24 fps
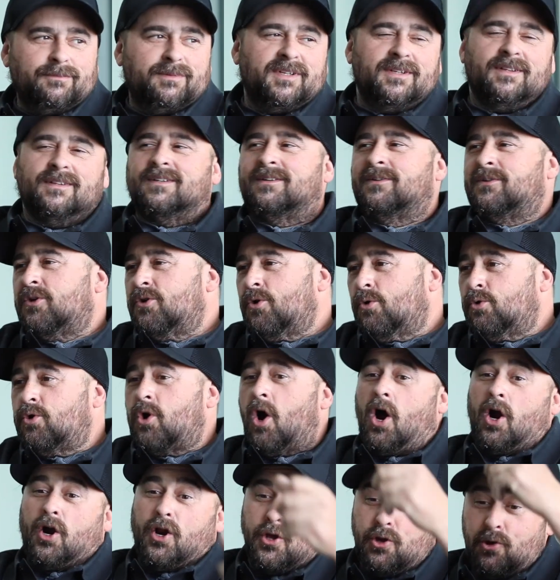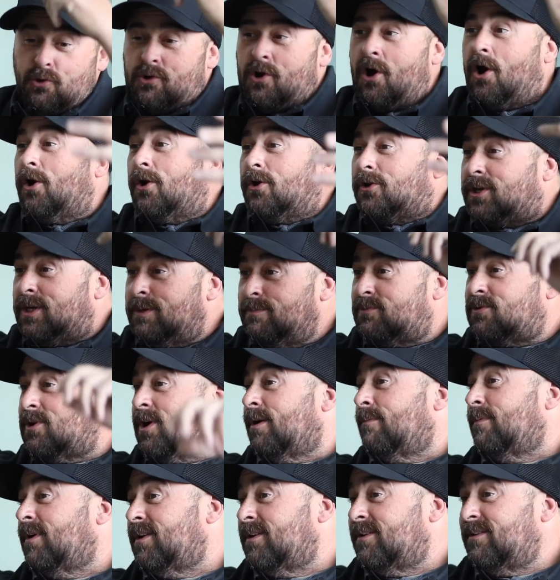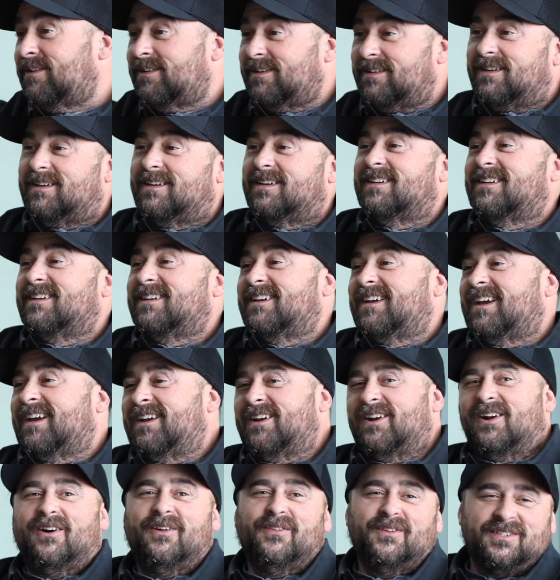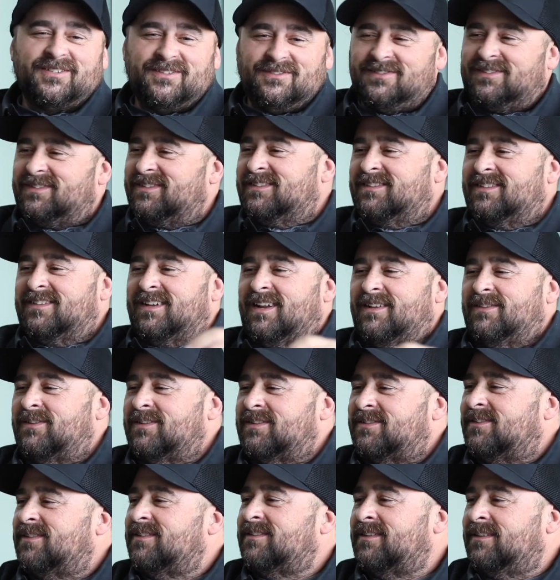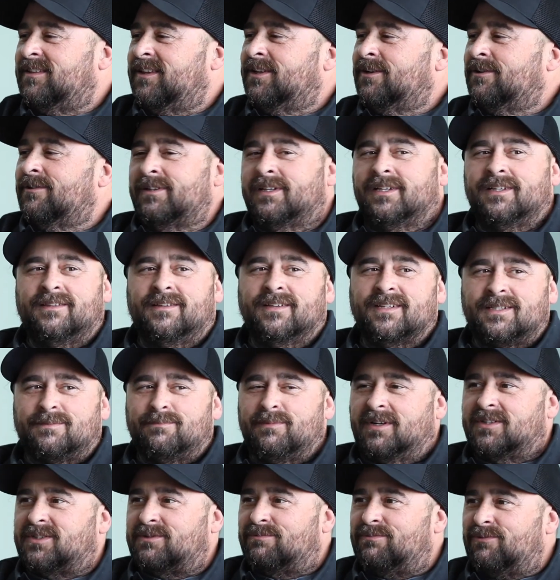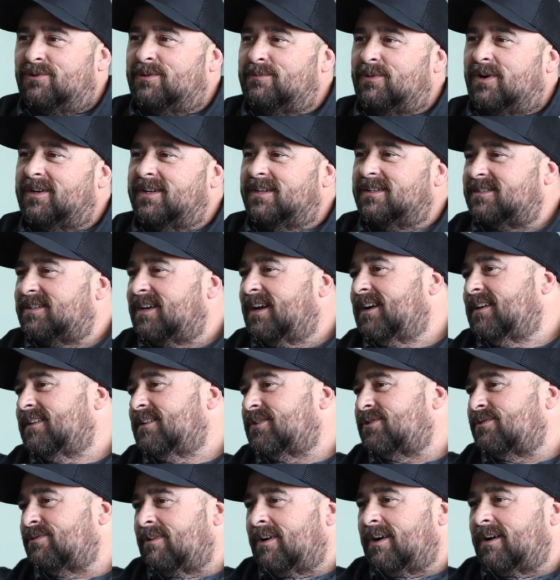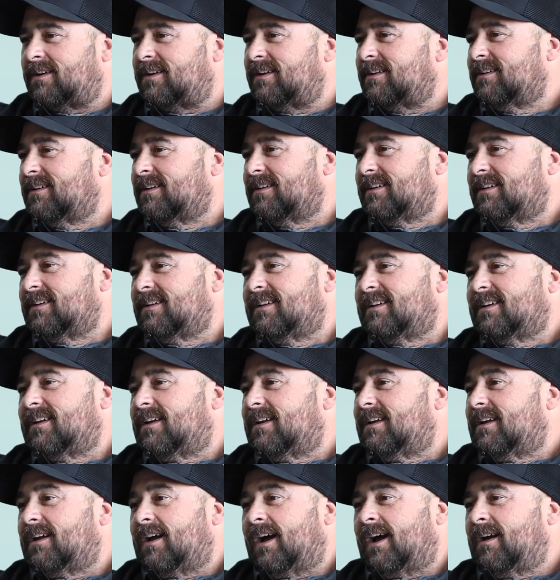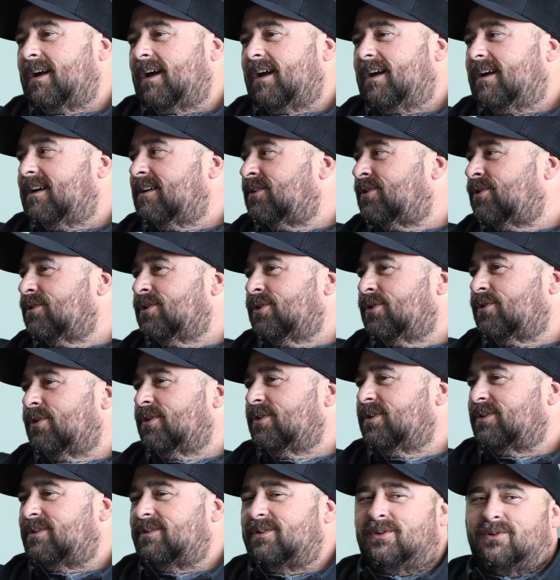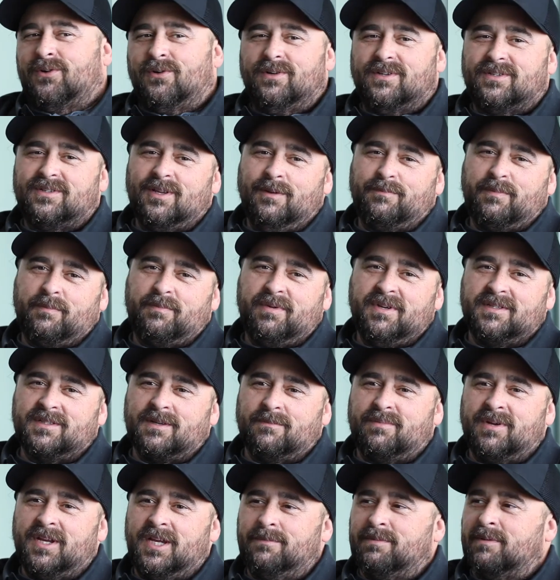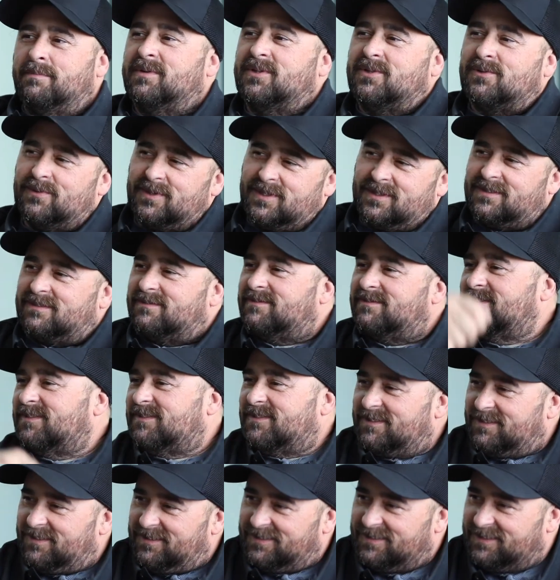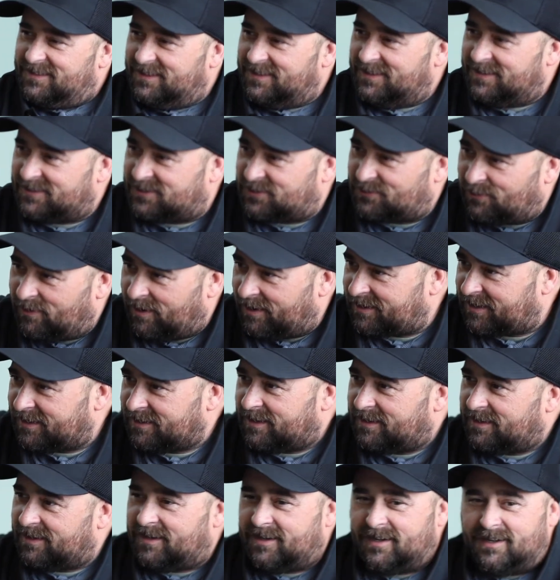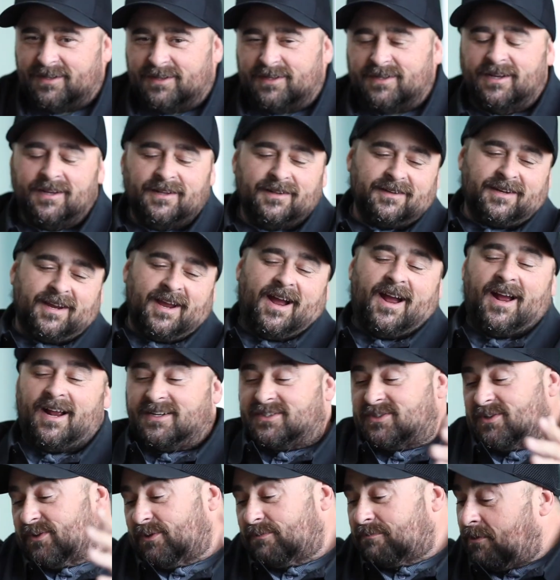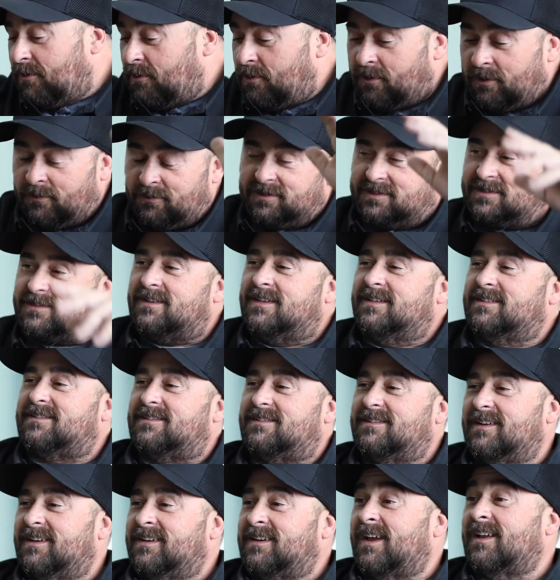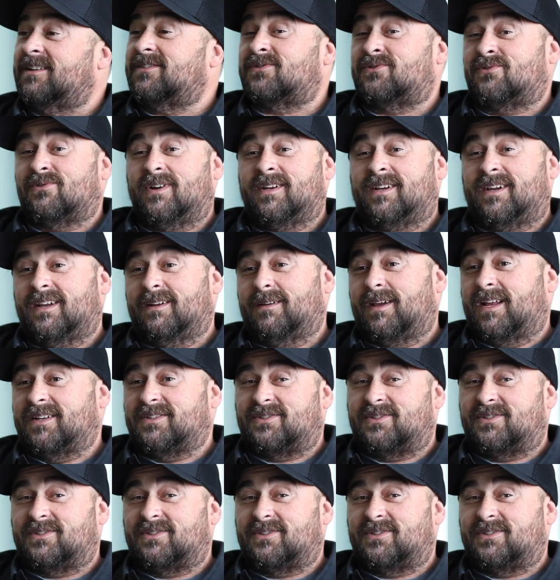me, you got it, keep coming. You know, and there's literally this much room on each side of the truck. You couldn't slip a piece of paper between the truck and the cars on the road. It can get